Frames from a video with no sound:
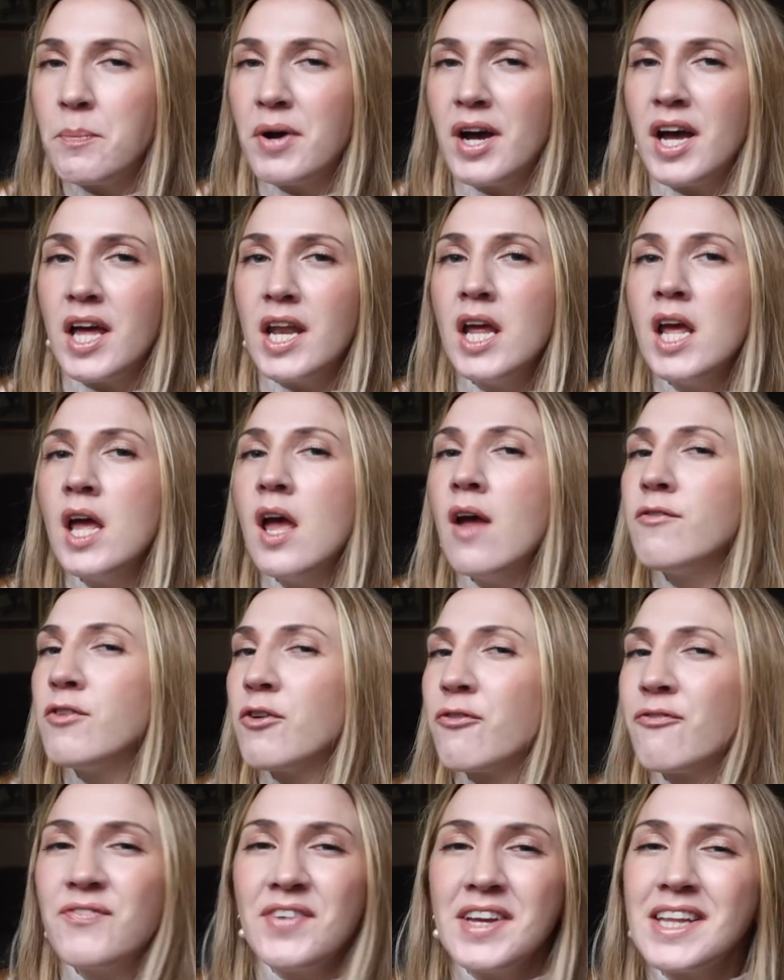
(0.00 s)
but if
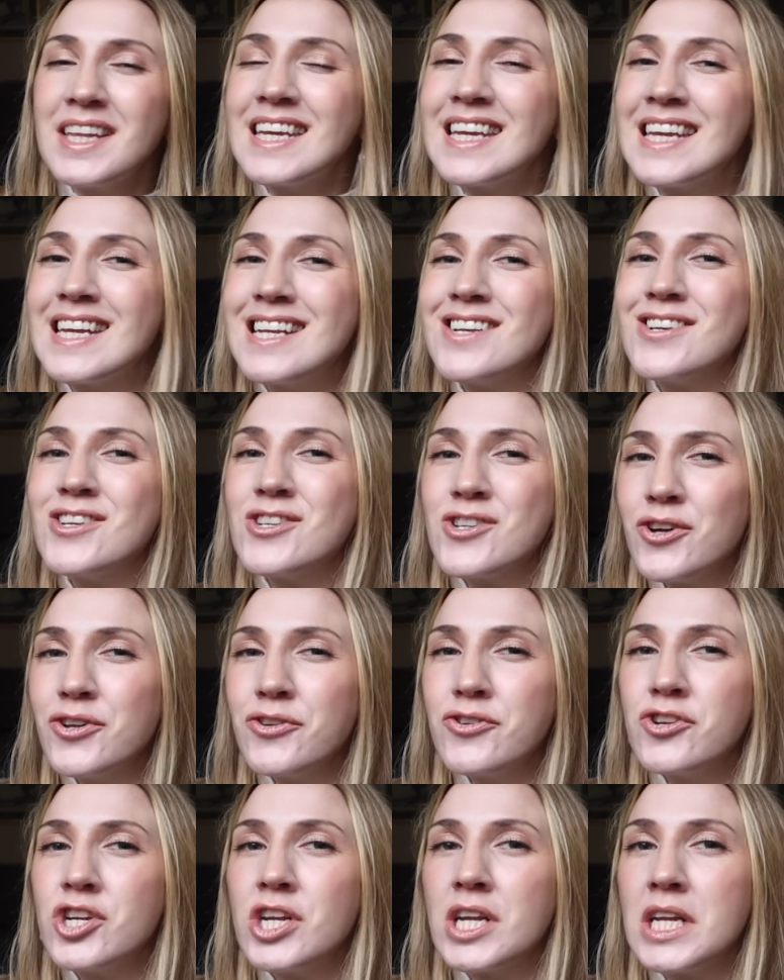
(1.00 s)
you're feeling
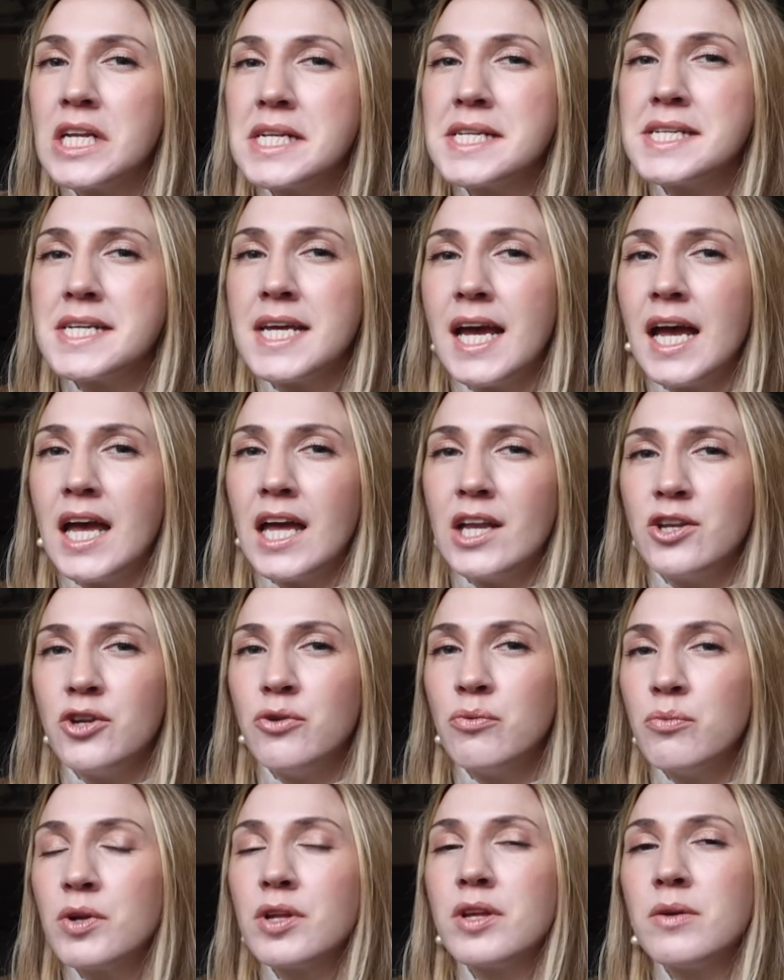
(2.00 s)
indulgent and
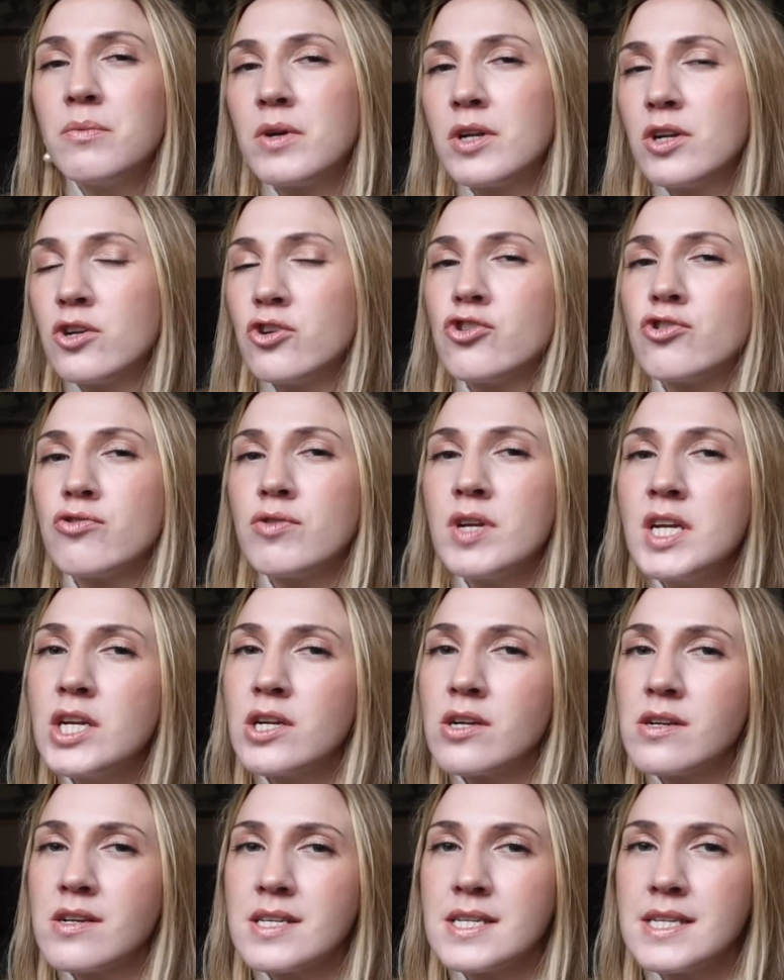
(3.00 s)
you really want to treat
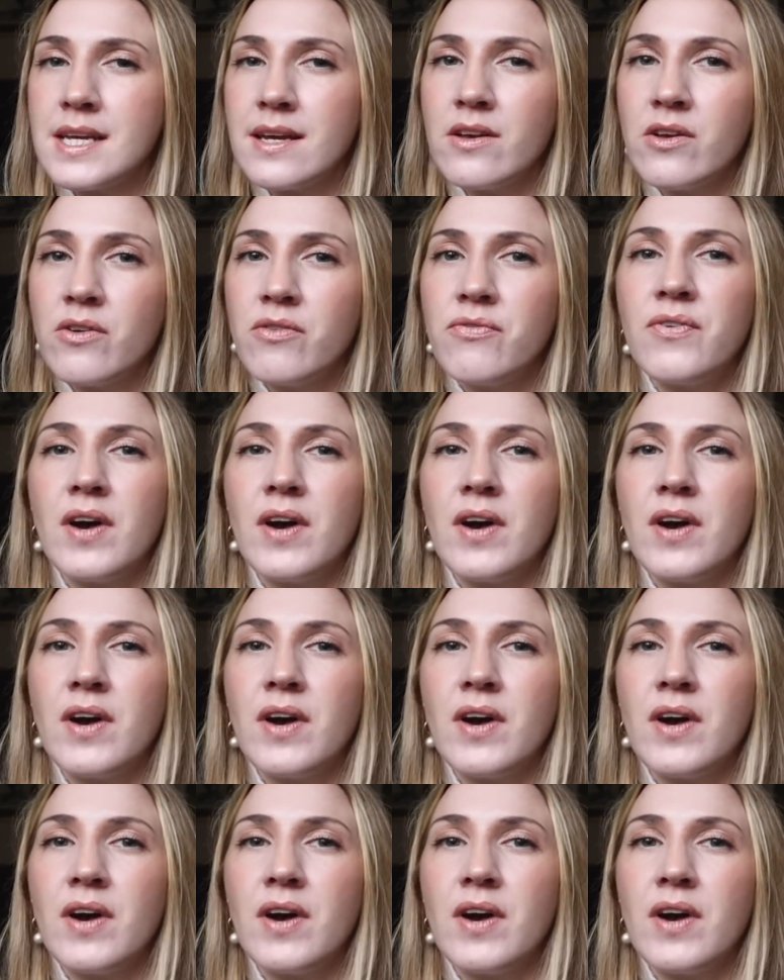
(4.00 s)
yourself,